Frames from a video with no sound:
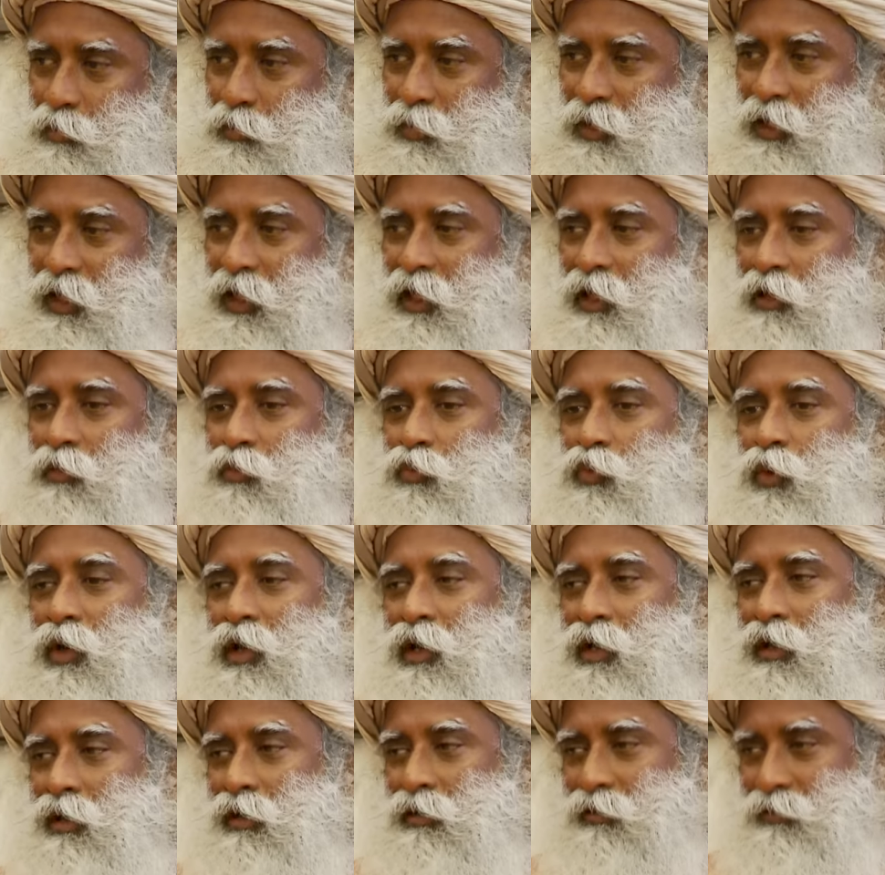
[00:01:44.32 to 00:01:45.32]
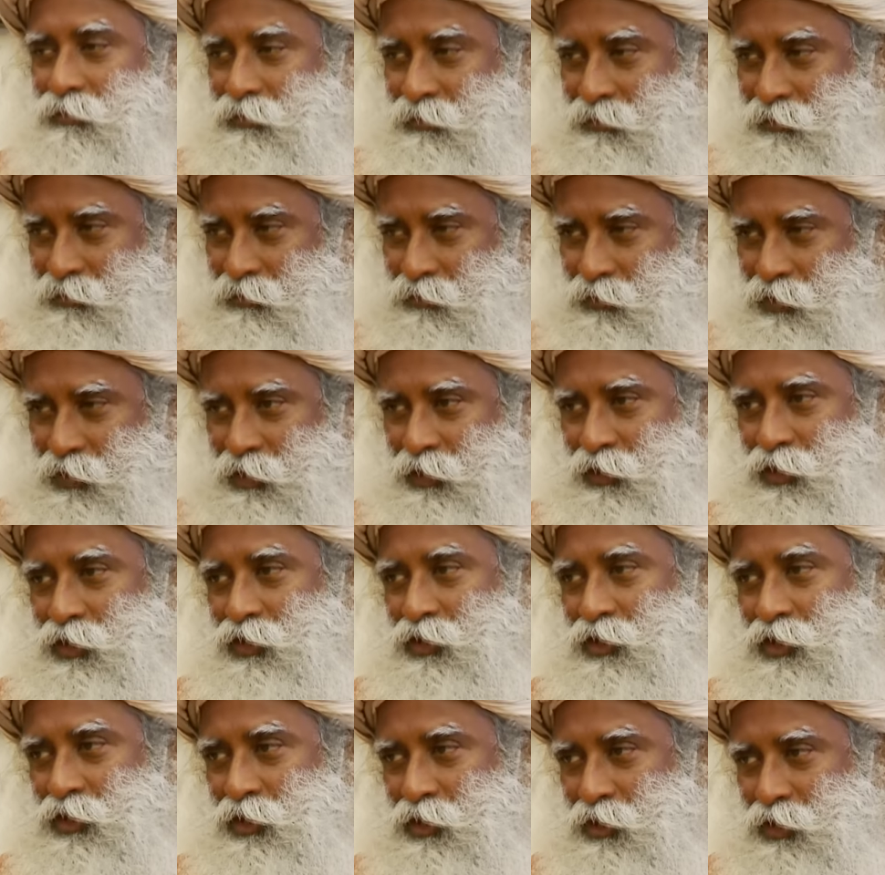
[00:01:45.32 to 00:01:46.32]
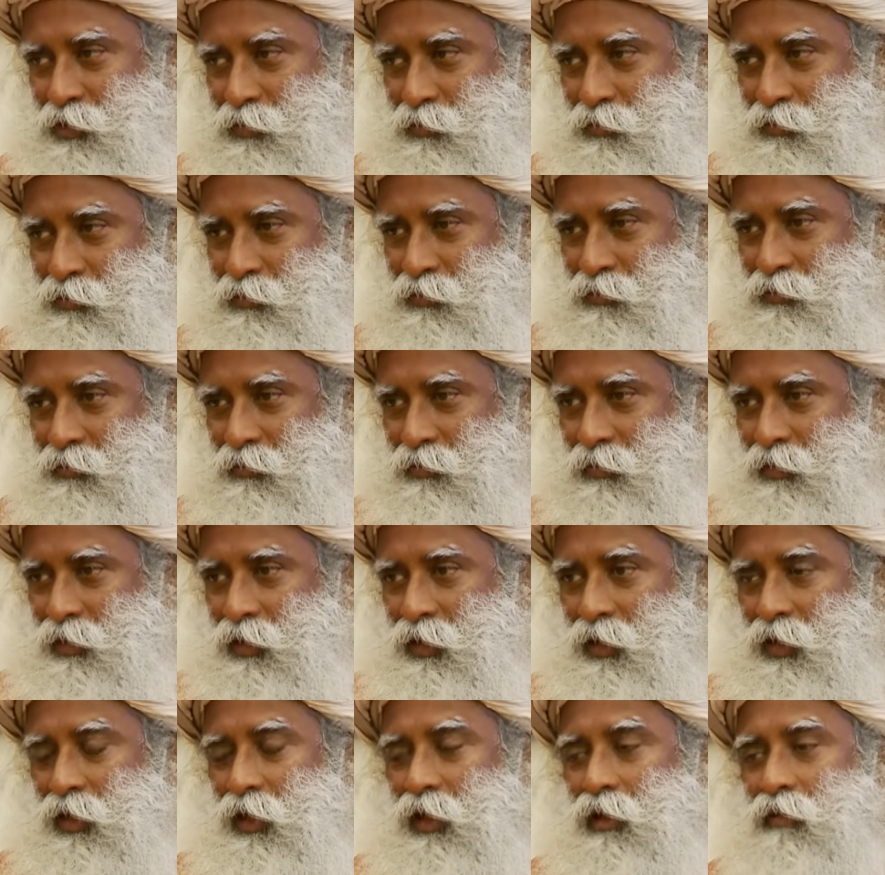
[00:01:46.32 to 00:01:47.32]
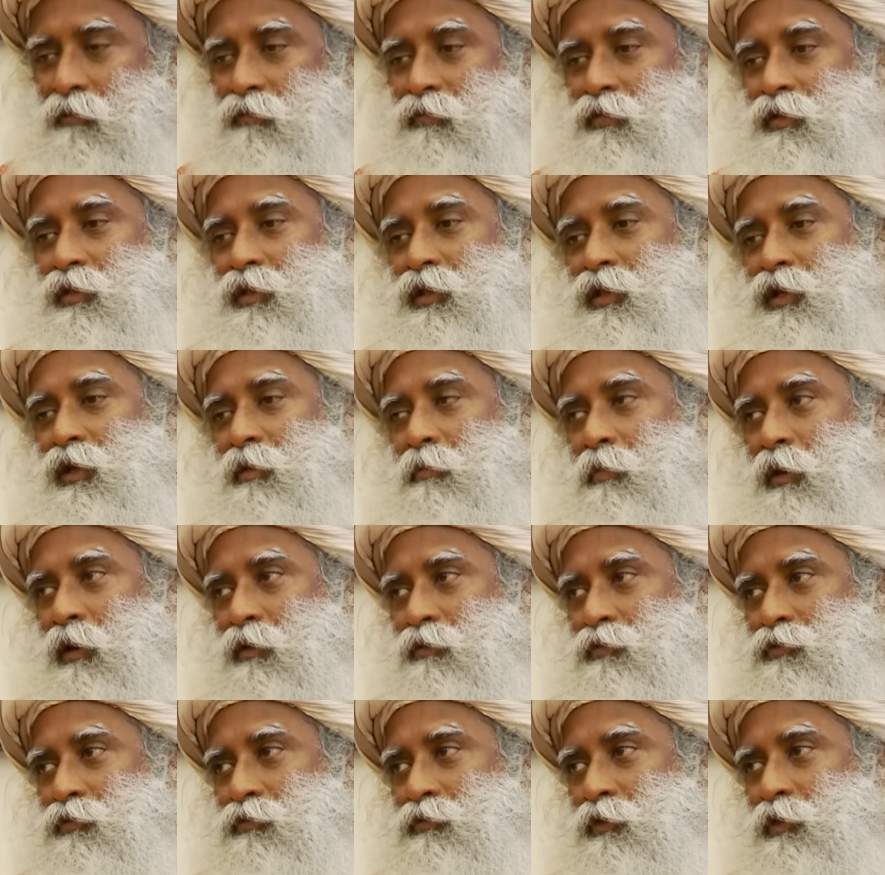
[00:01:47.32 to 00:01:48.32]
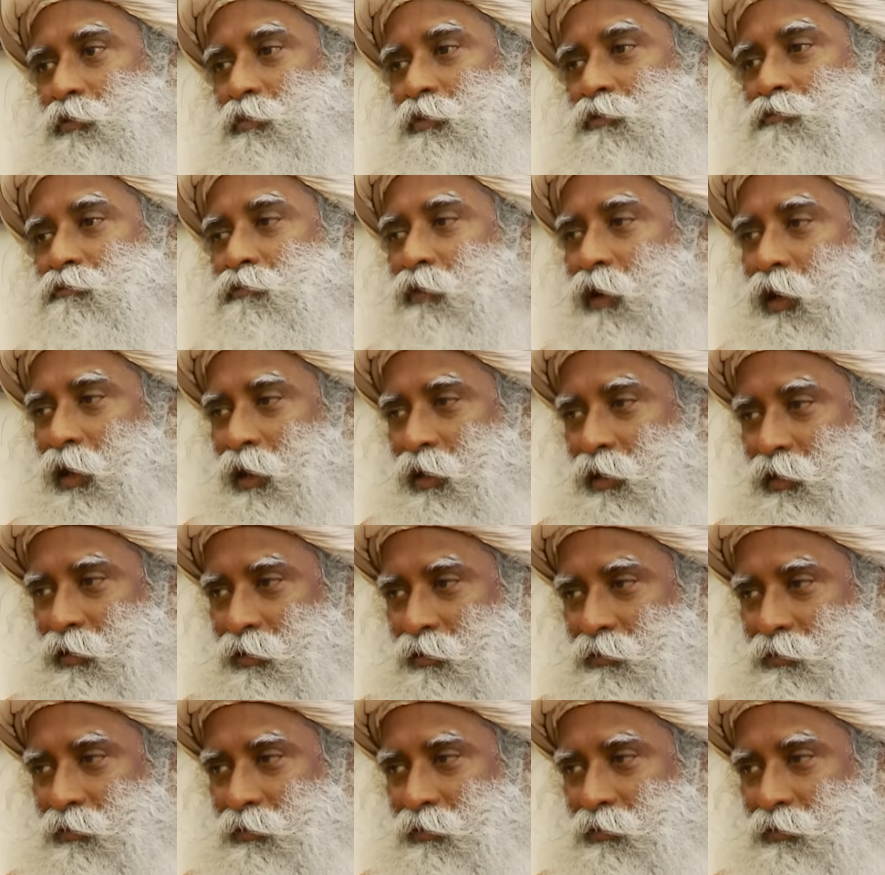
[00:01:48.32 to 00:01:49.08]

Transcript: behave well within the system, everything about you will be fine.